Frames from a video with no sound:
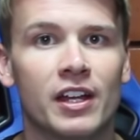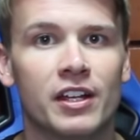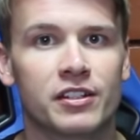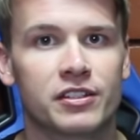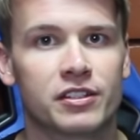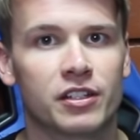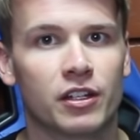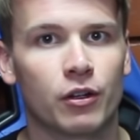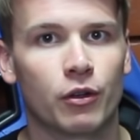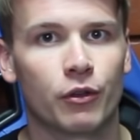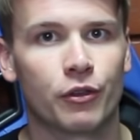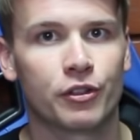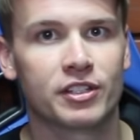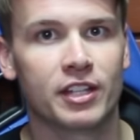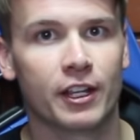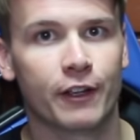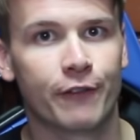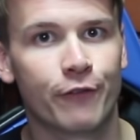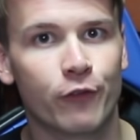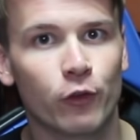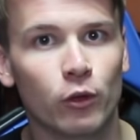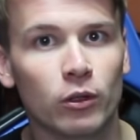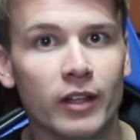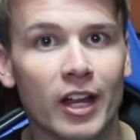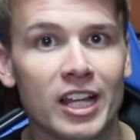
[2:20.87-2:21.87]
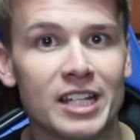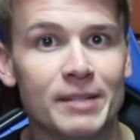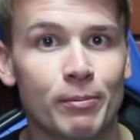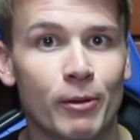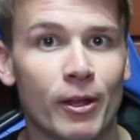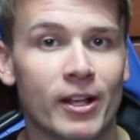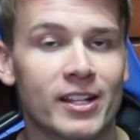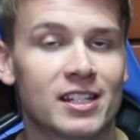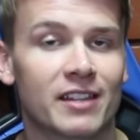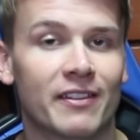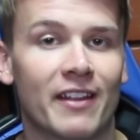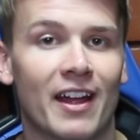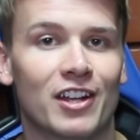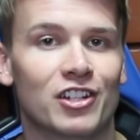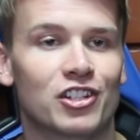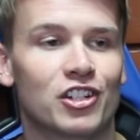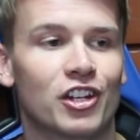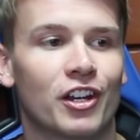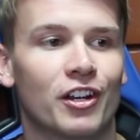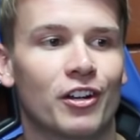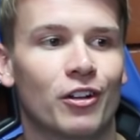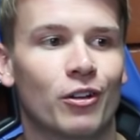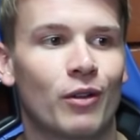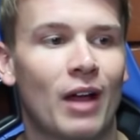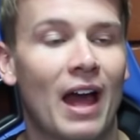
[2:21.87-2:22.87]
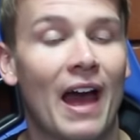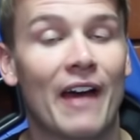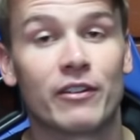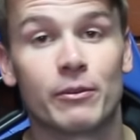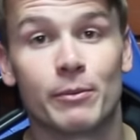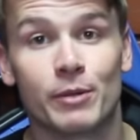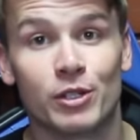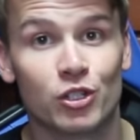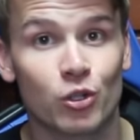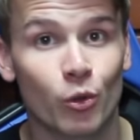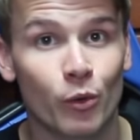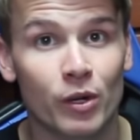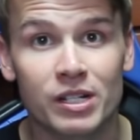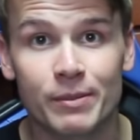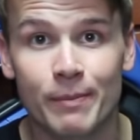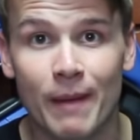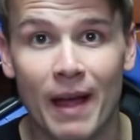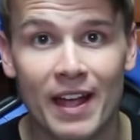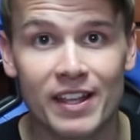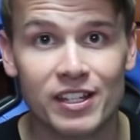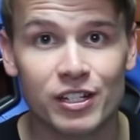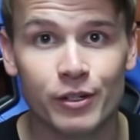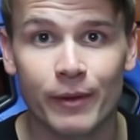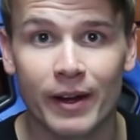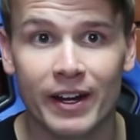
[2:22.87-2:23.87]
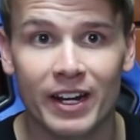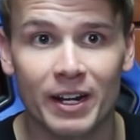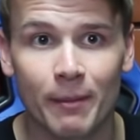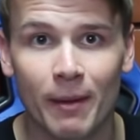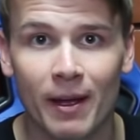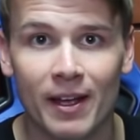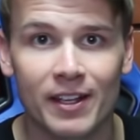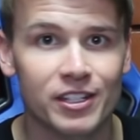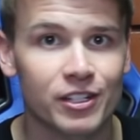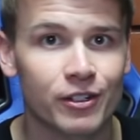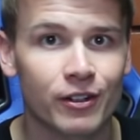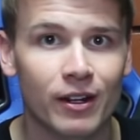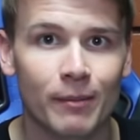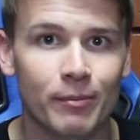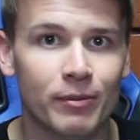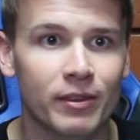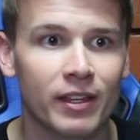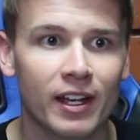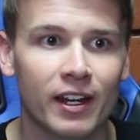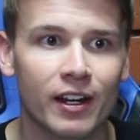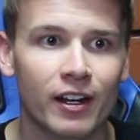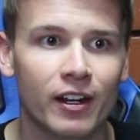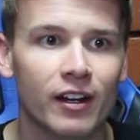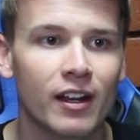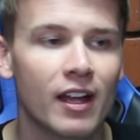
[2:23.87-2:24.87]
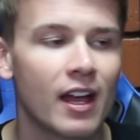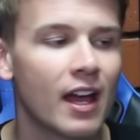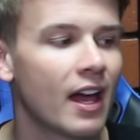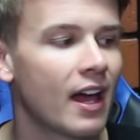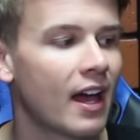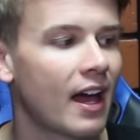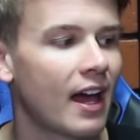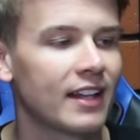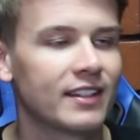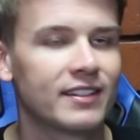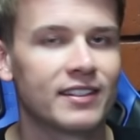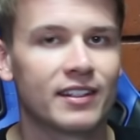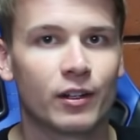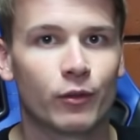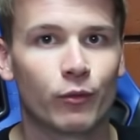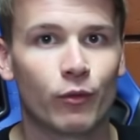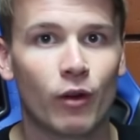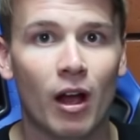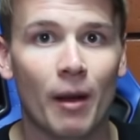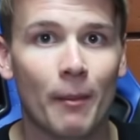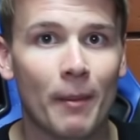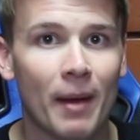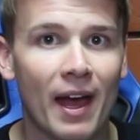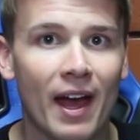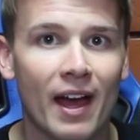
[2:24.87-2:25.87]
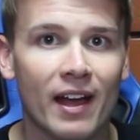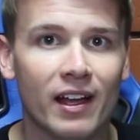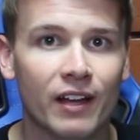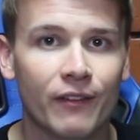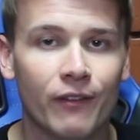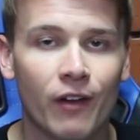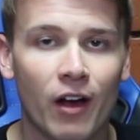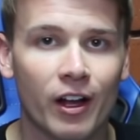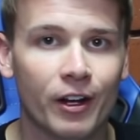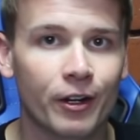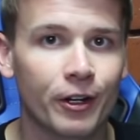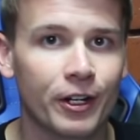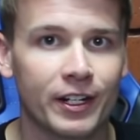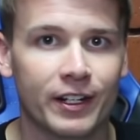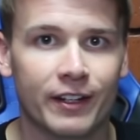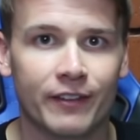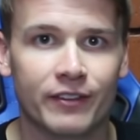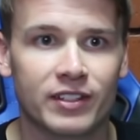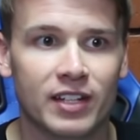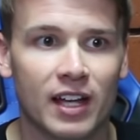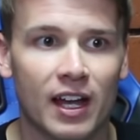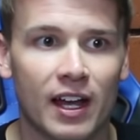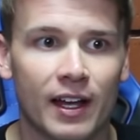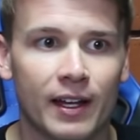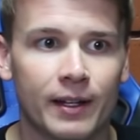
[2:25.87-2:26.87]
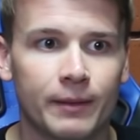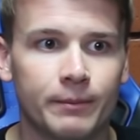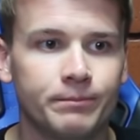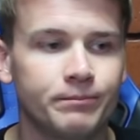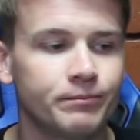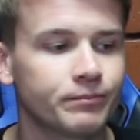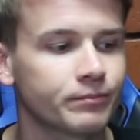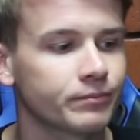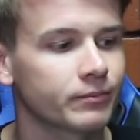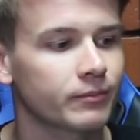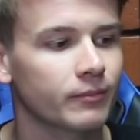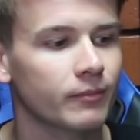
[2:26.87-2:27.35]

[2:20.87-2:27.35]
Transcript: So there's like full Let's Plays on that channel. I have a Majora's Mask randomizer up there. I did a ROM hack of Ocarina of Time.